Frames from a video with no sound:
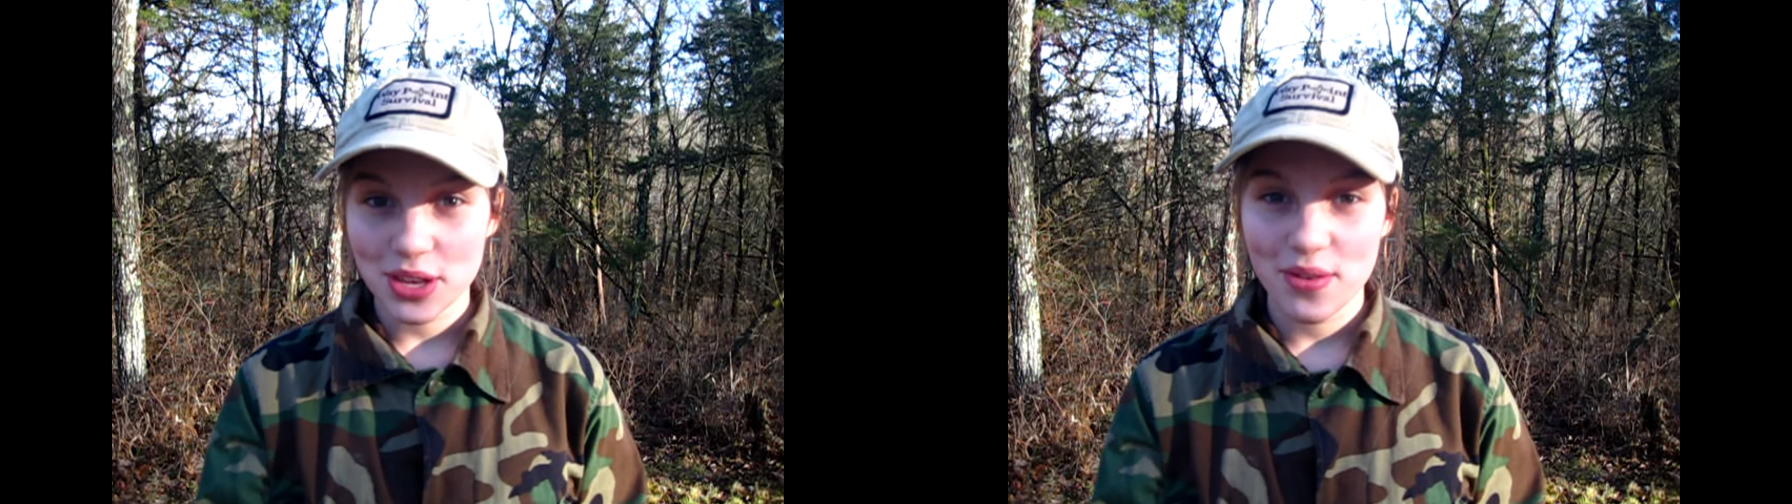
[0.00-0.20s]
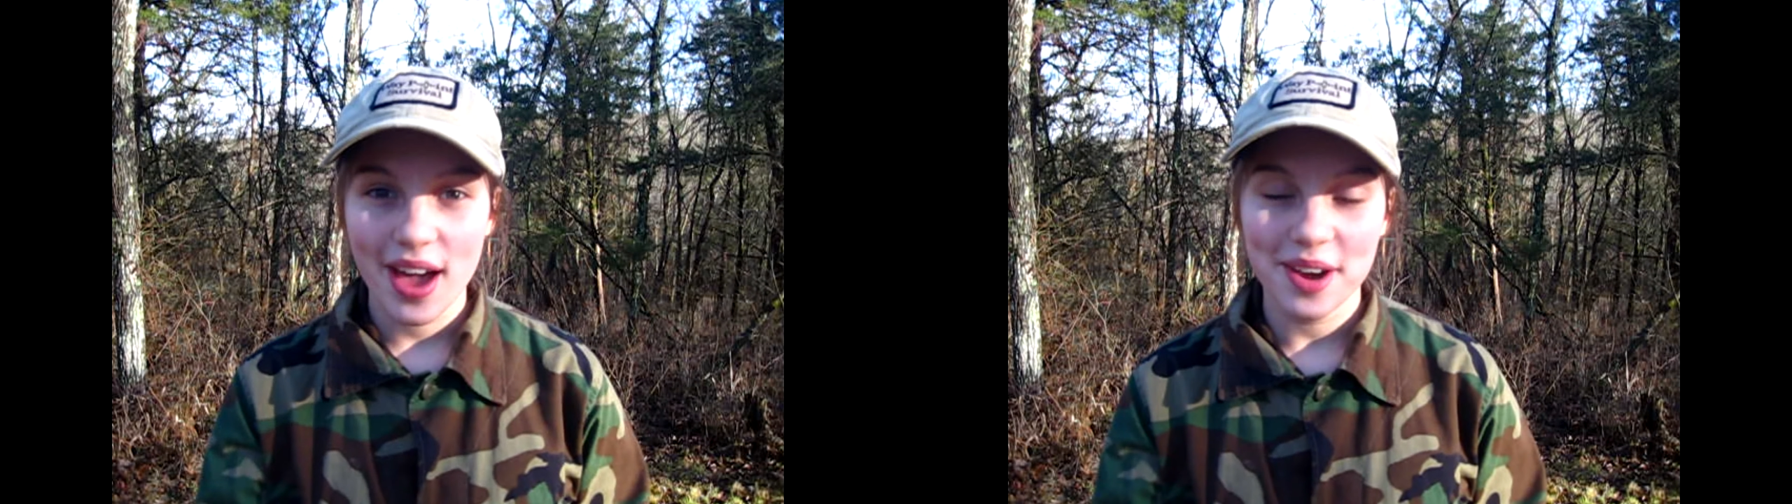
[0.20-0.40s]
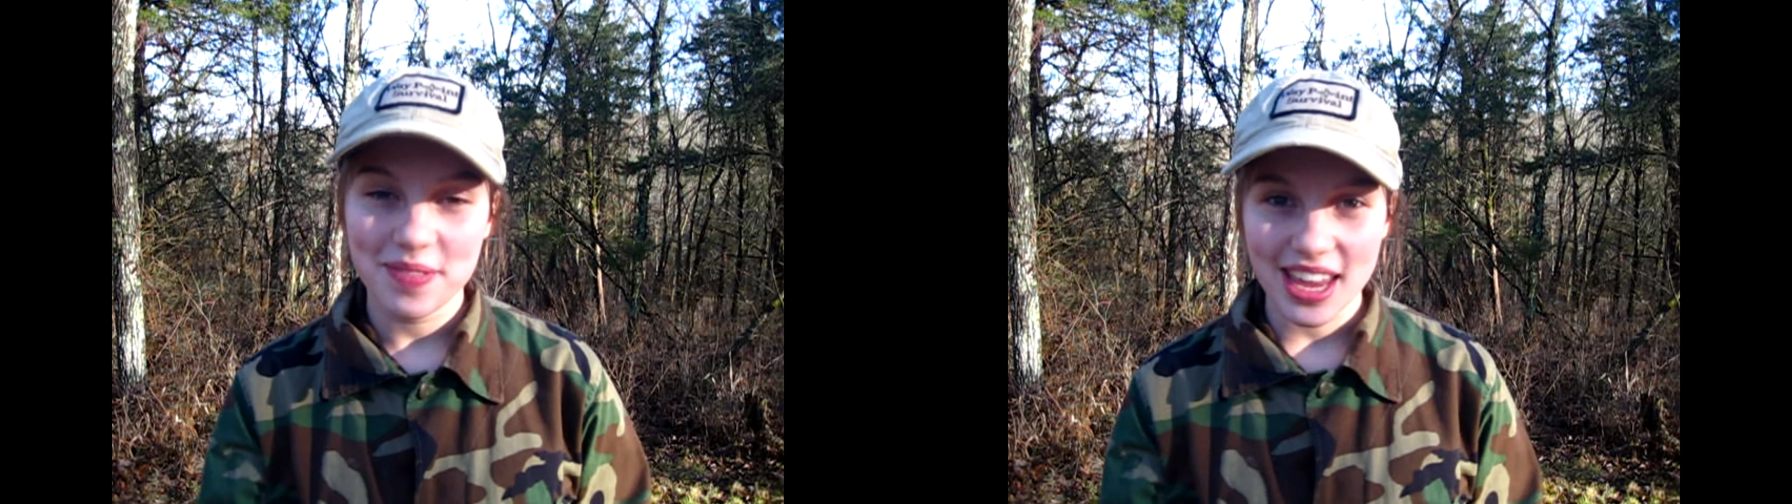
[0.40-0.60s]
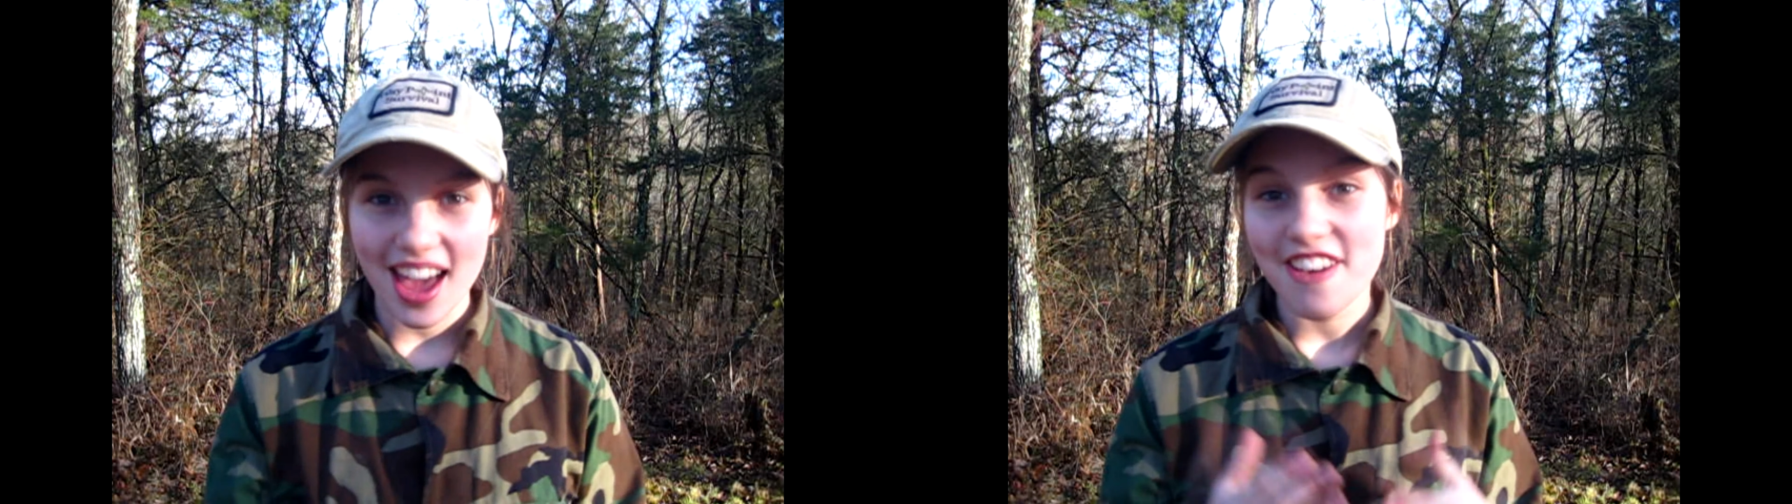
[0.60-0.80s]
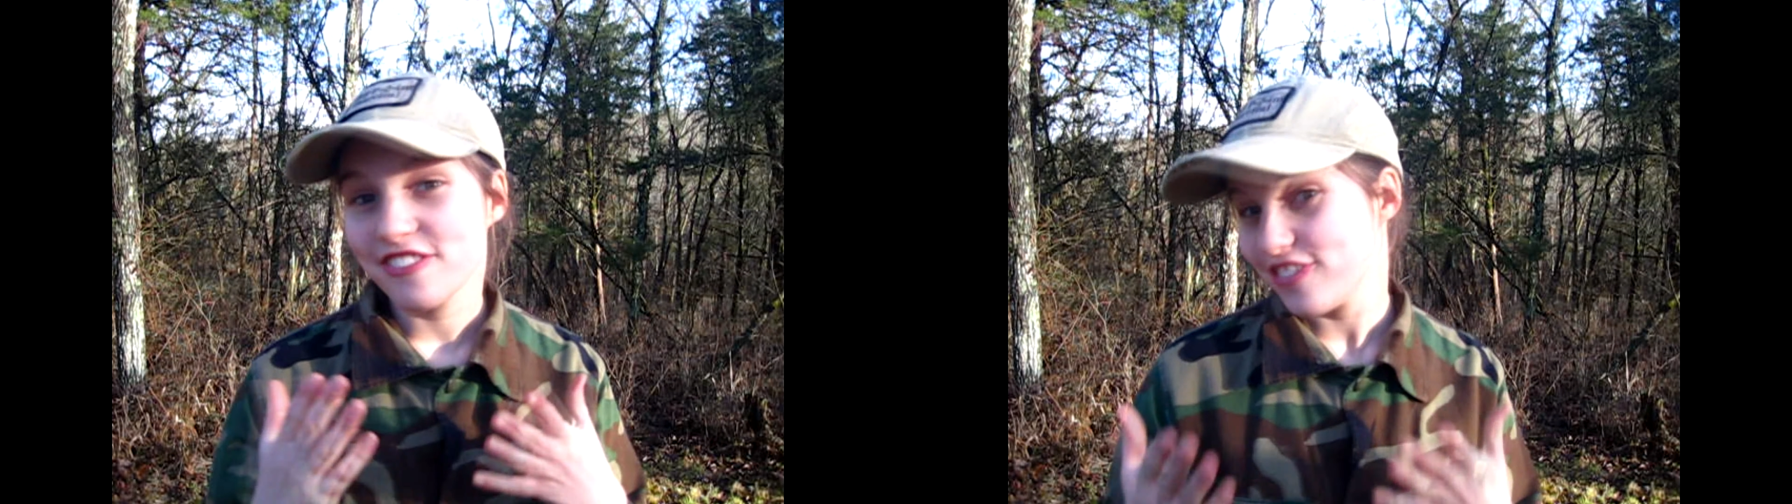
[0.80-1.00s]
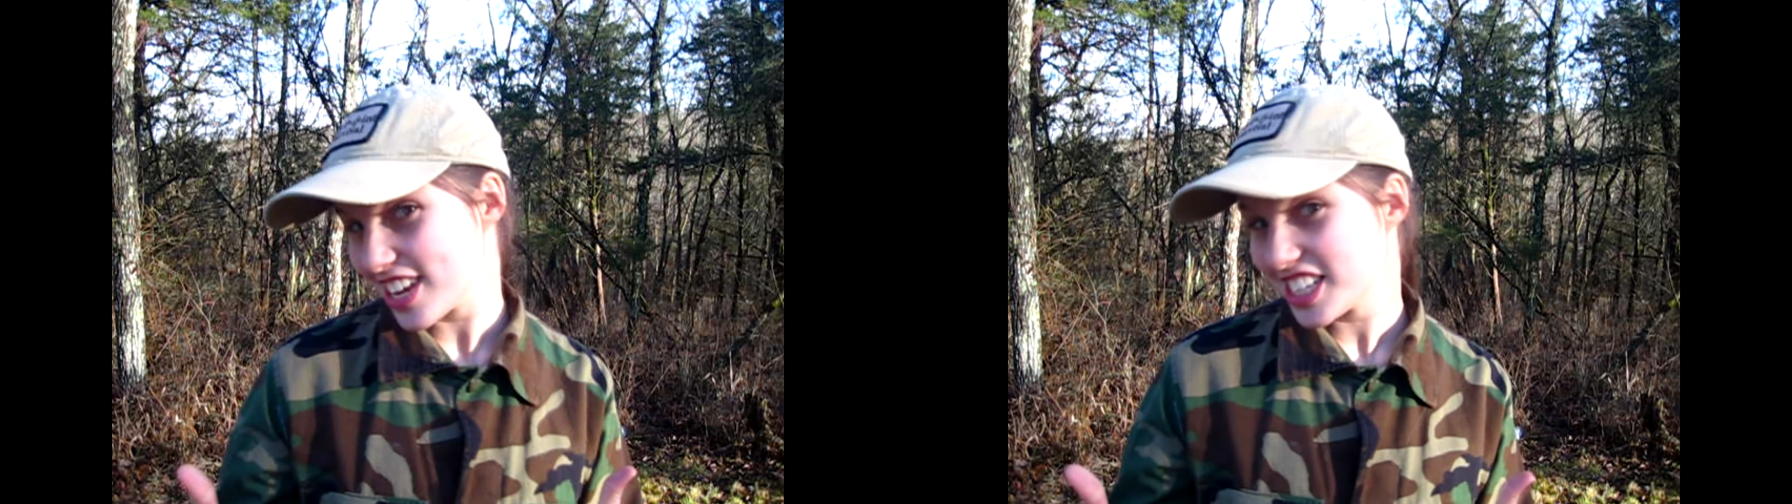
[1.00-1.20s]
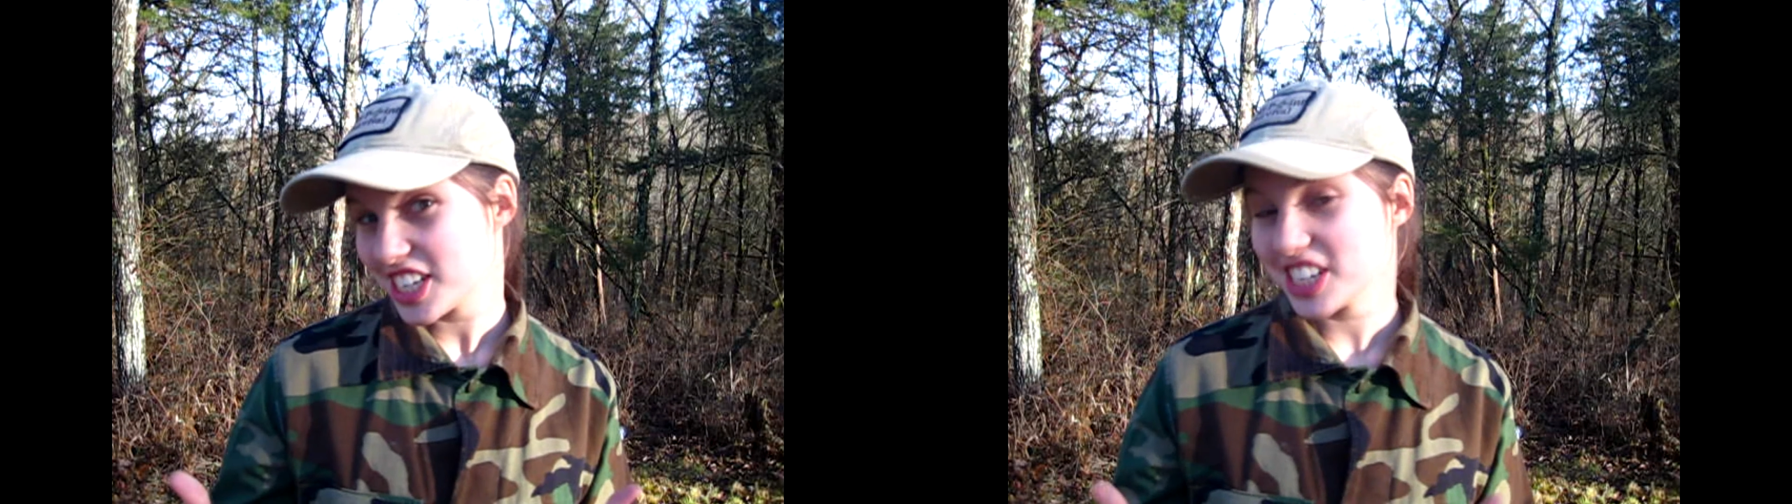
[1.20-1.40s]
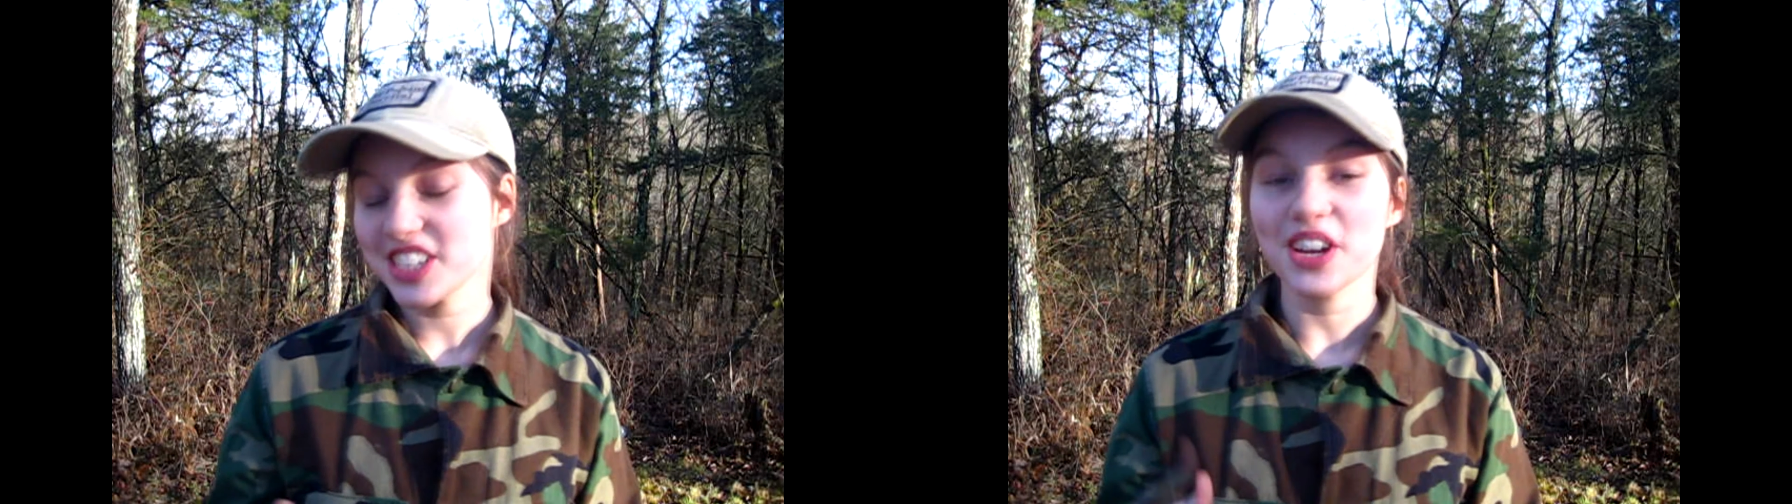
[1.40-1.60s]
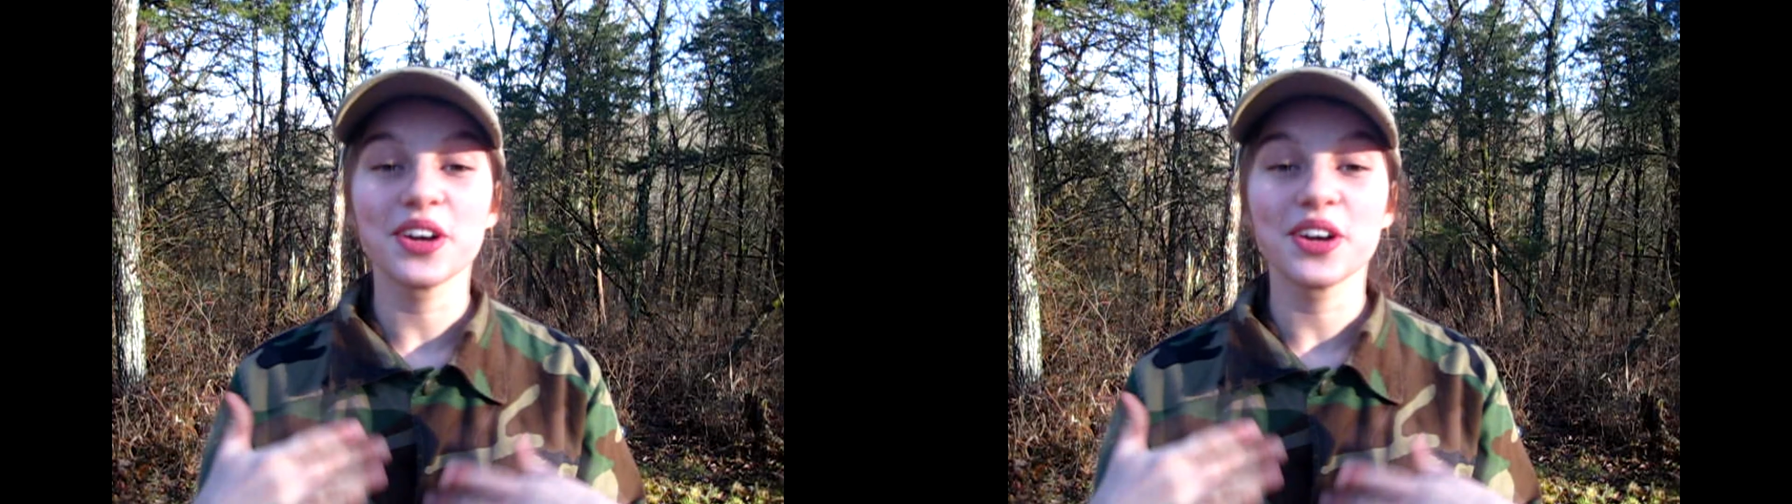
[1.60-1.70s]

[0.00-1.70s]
you how to make a vintage